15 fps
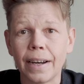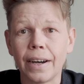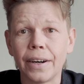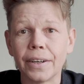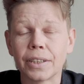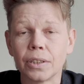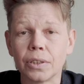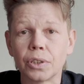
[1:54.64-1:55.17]

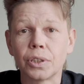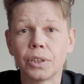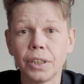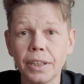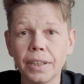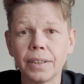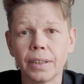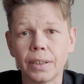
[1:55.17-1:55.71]
I can
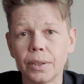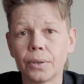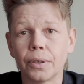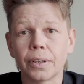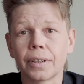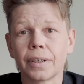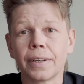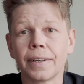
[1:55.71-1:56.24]
see in the
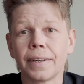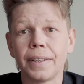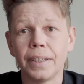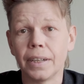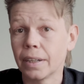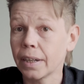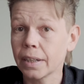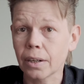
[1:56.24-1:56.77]
dark.
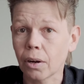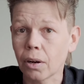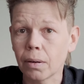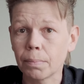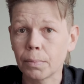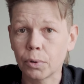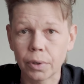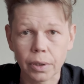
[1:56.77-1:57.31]
In a
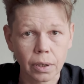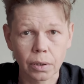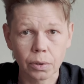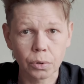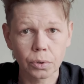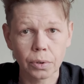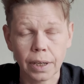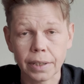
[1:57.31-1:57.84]
nightclub or in a
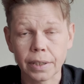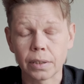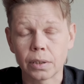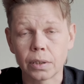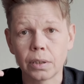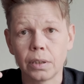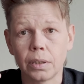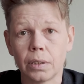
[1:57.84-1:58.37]
concert, I can
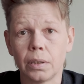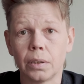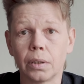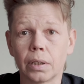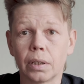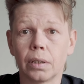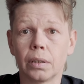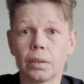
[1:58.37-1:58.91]
see in the
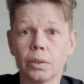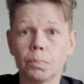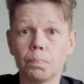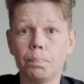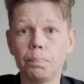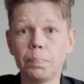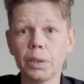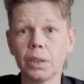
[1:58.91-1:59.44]
dark. I've got this
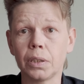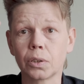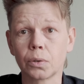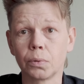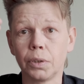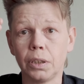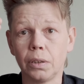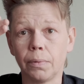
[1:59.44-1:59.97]
big
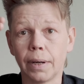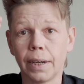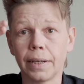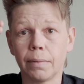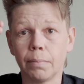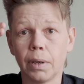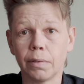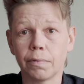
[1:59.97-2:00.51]
screen right
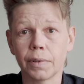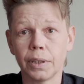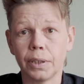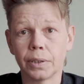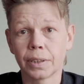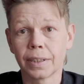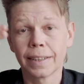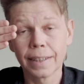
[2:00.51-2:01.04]
in my
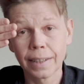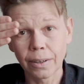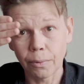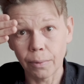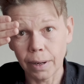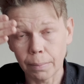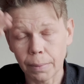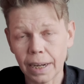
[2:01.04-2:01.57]
face,
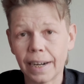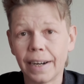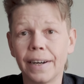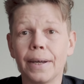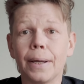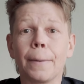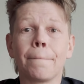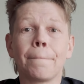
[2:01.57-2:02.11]
right in my
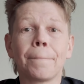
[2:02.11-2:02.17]
eye.